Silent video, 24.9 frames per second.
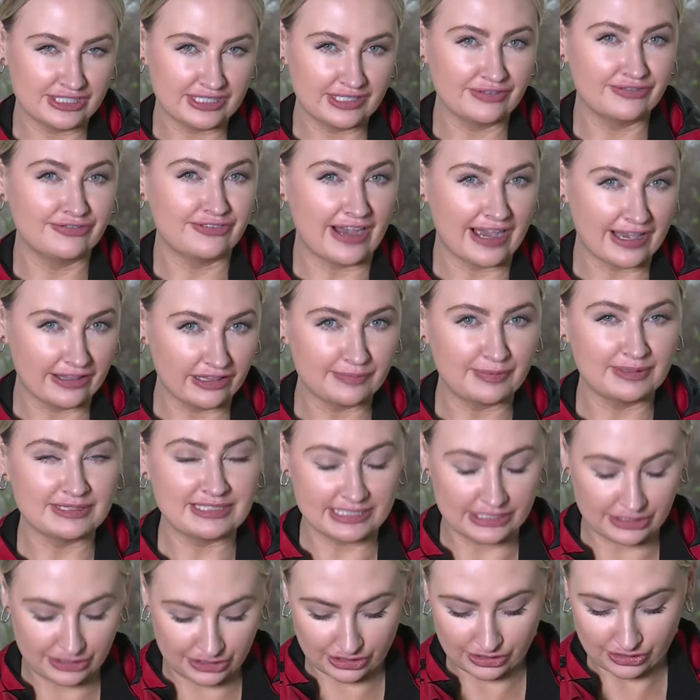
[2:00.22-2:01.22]
did file a
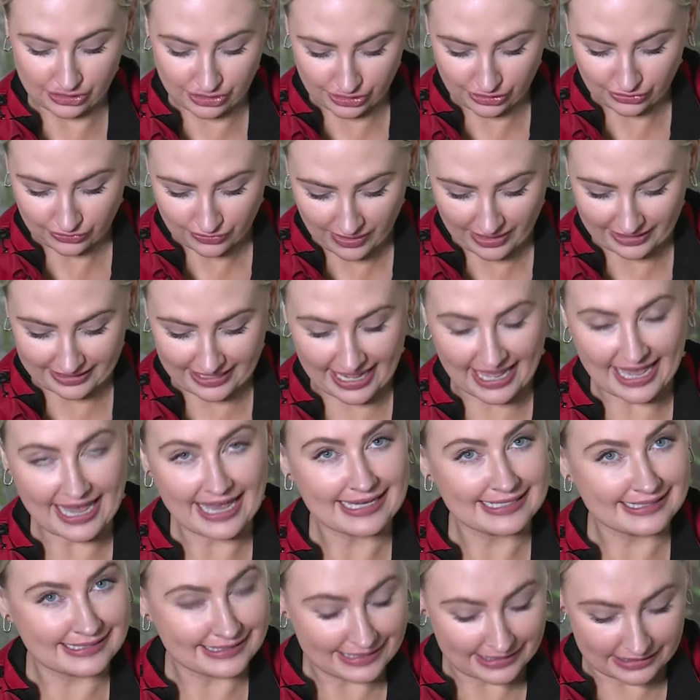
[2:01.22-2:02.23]
petition to run
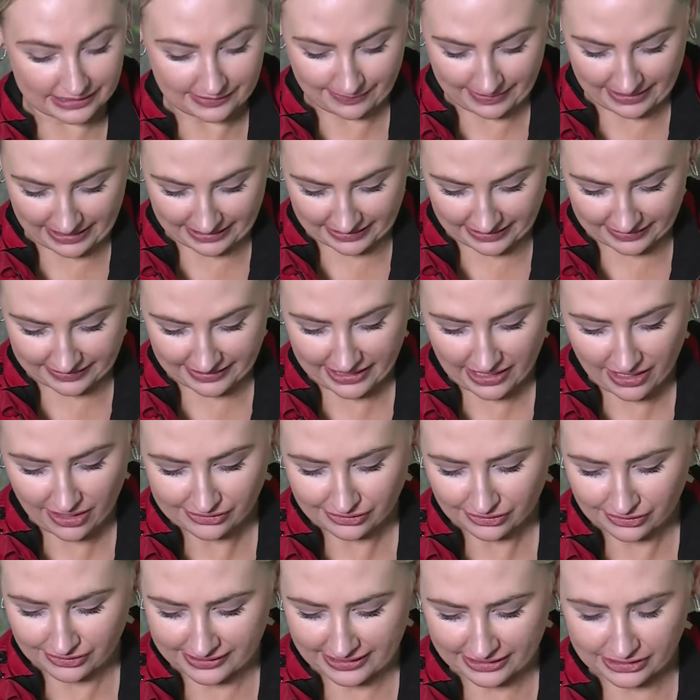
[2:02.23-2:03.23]
as an independent. They
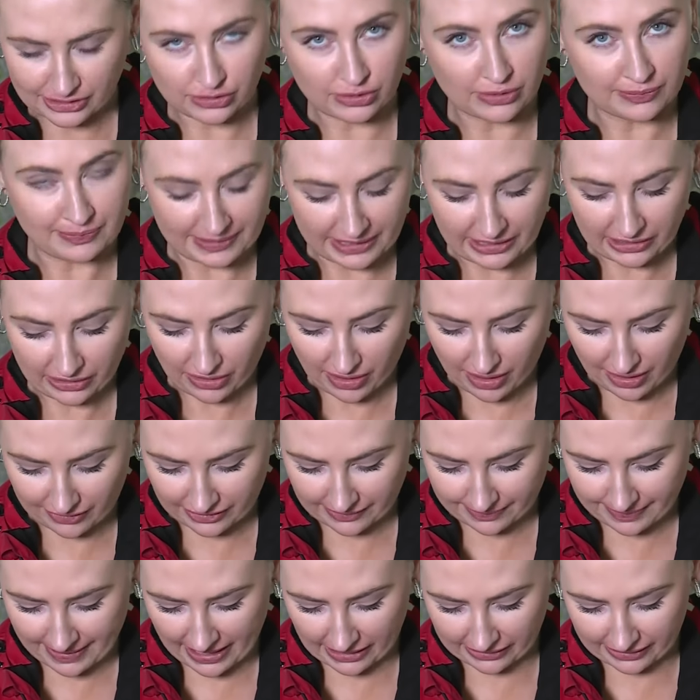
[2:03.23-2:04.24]
also said to appear on the
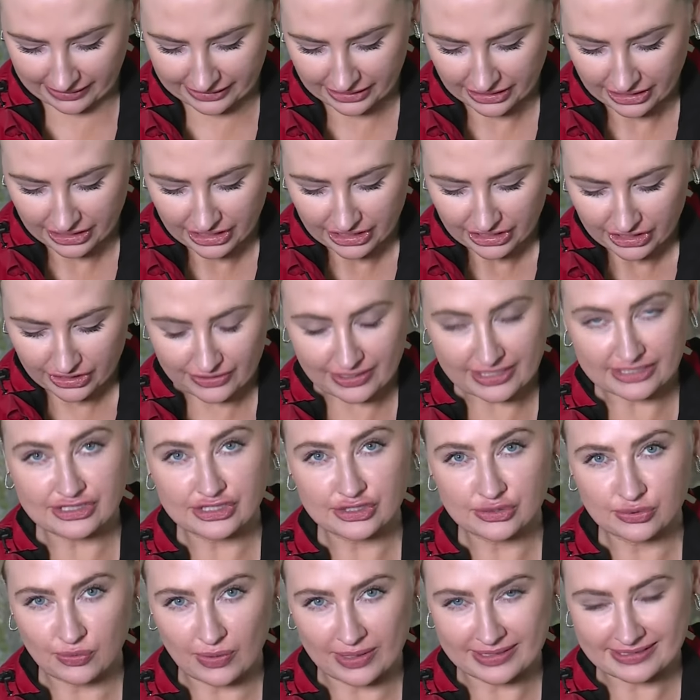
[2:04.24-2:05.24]
ballot, you need
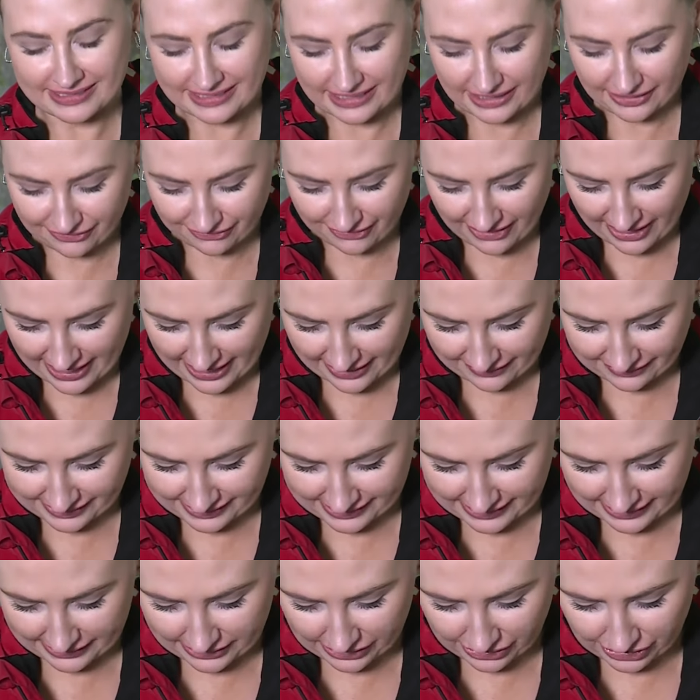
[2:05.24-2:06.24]
25
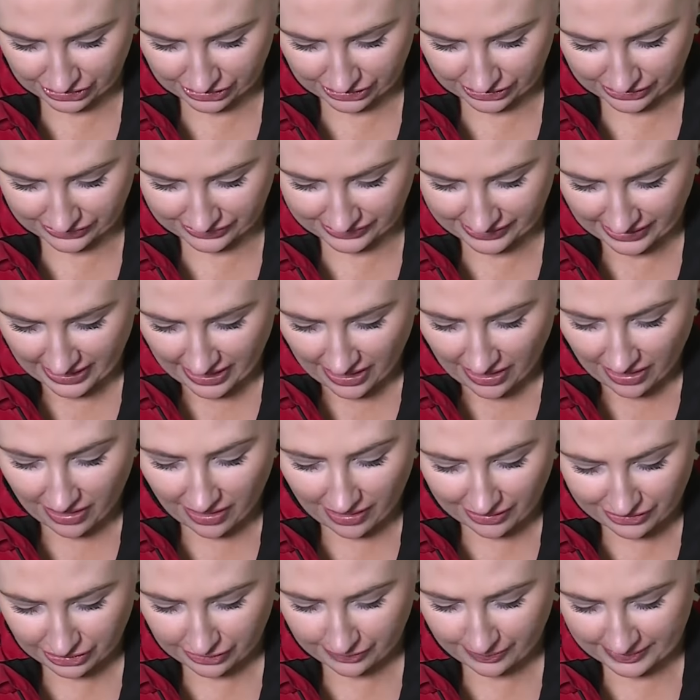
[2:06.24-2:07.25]
signatures
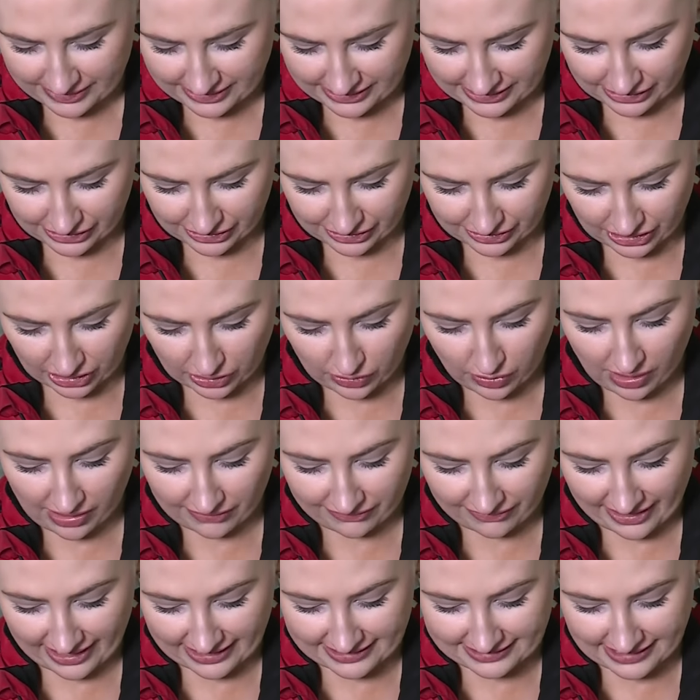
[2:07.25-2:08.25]
on your petition. The
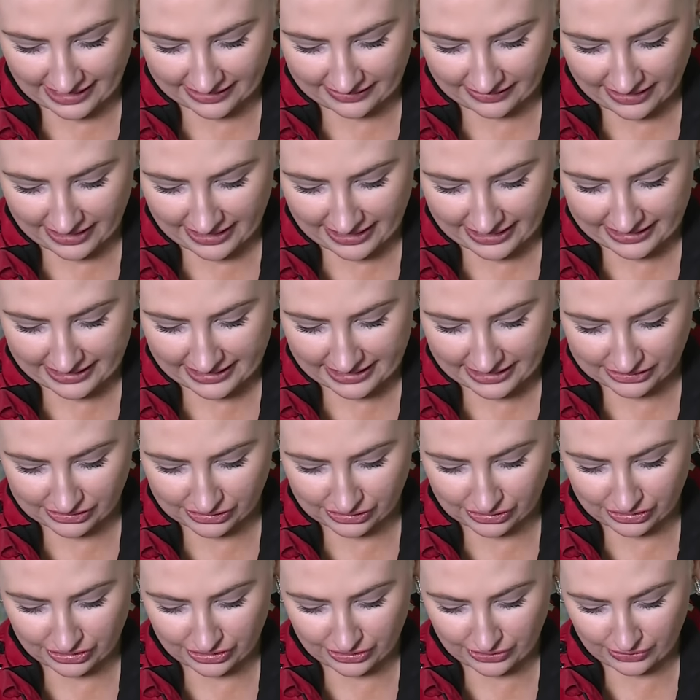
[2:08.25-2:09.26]
qualifying deadline is
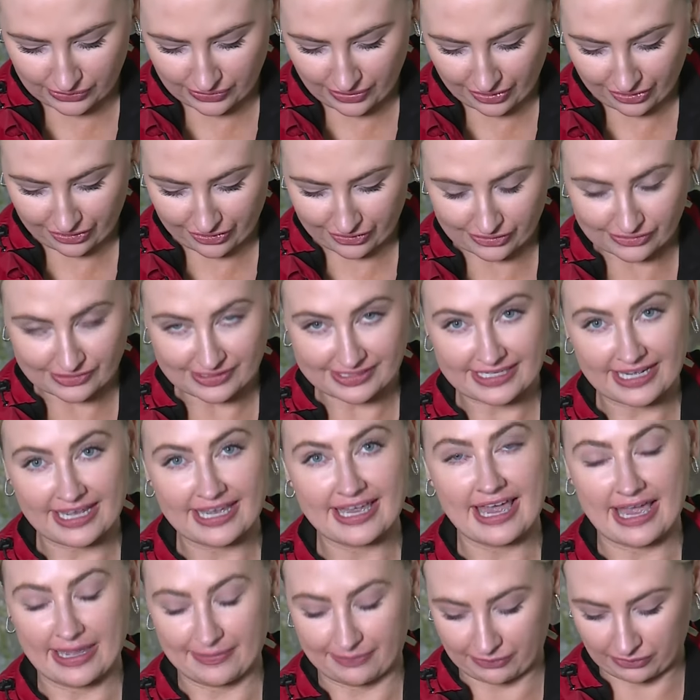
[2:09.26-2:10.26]
noon Thursday,
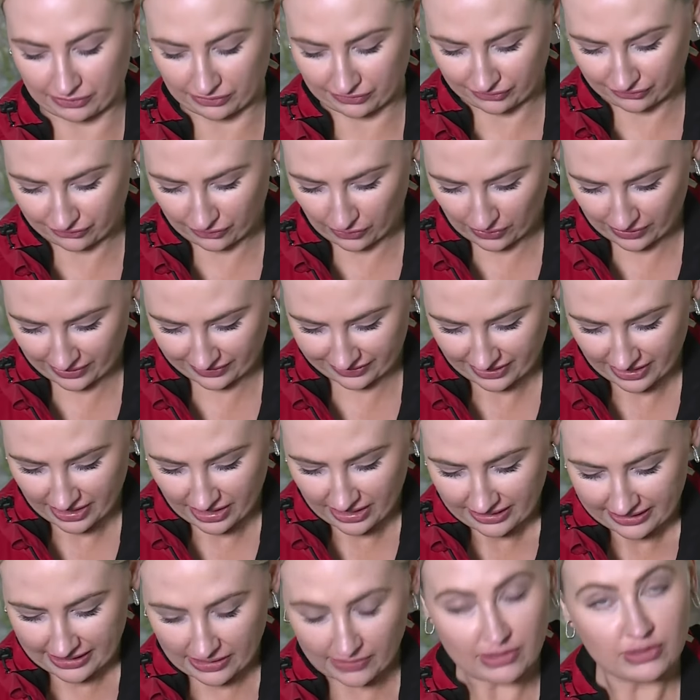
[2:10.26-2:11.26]
April 4th.
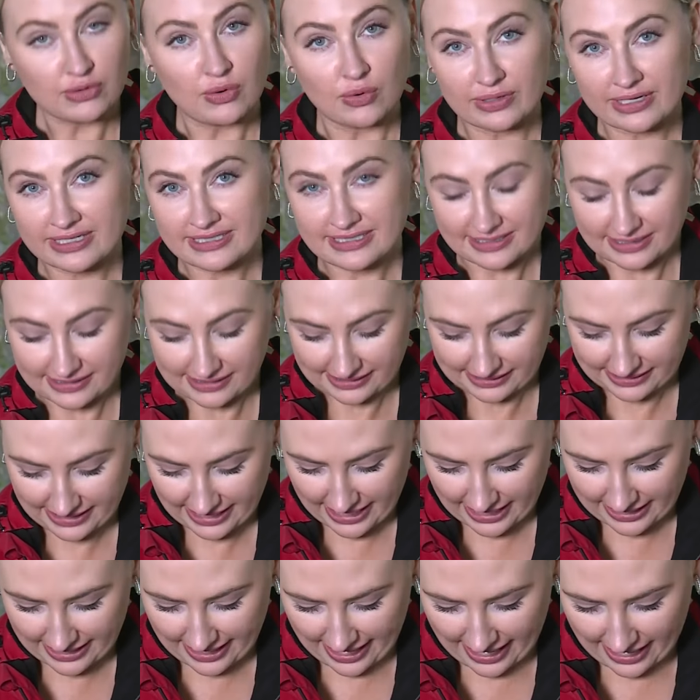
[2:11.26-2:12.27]
Now, according to the
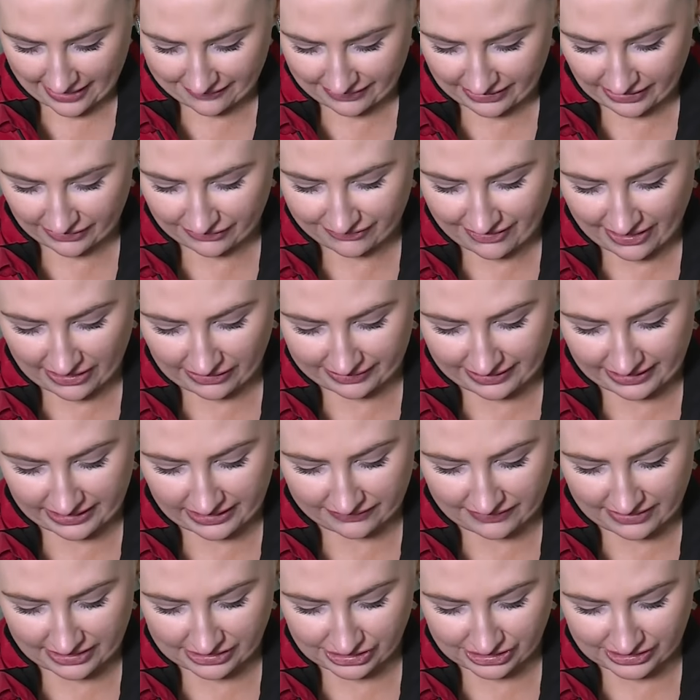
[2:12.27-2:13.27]
state, having a felony
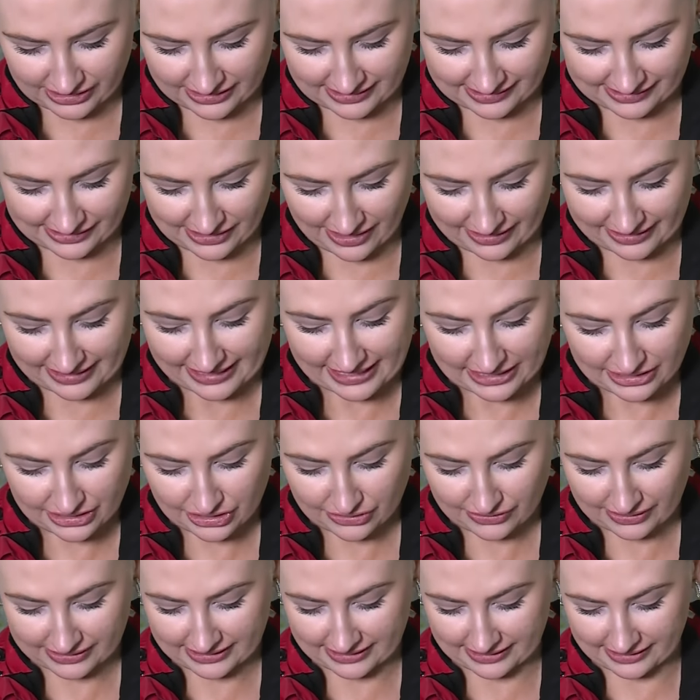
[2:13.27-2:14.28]
conviction does not
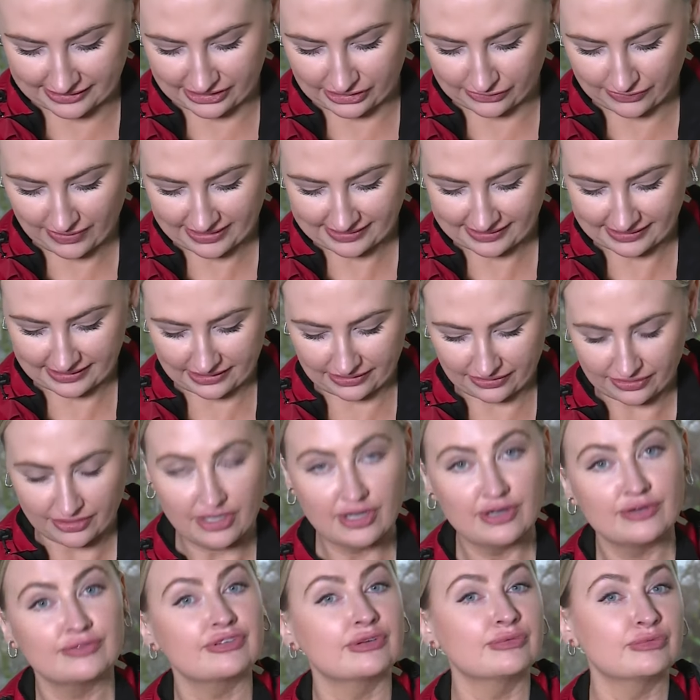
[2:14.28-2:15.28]
hinder a Tennessee resident
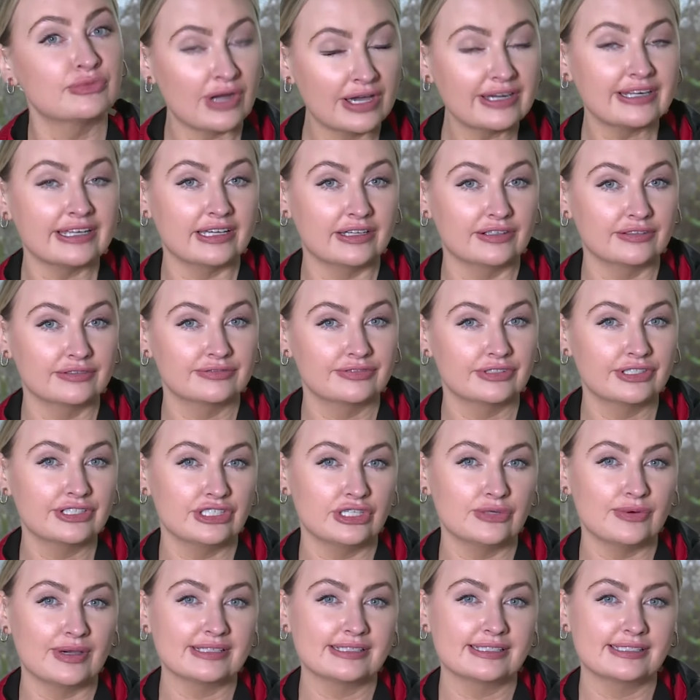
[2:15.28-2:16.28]
from running for
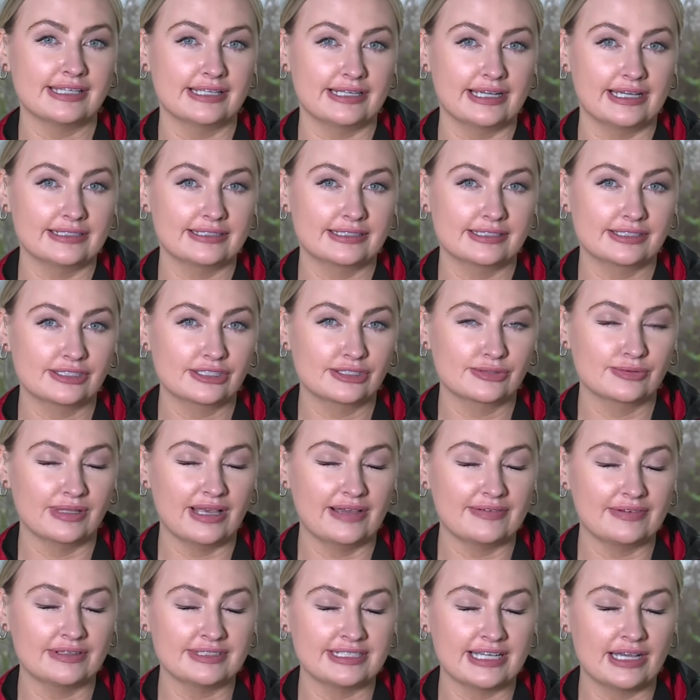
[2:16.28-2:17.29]
U.S. Senate. We're
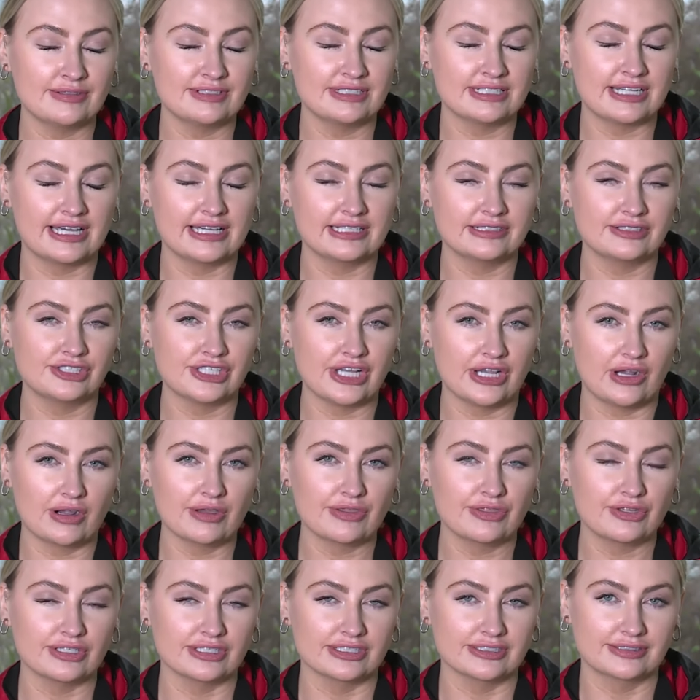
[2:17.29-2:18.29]
live downtown tonight. Shay
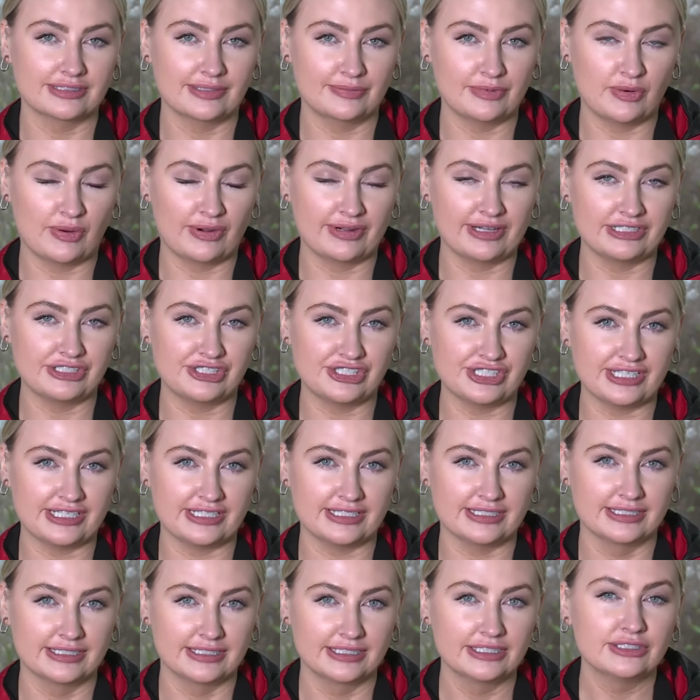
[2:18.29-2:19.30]
Arthur, WREG,
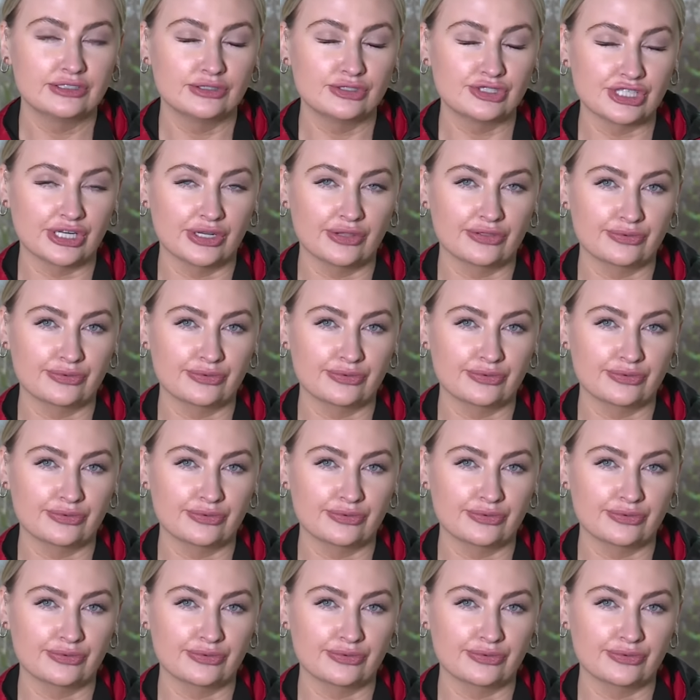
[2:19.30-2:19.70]
News Channel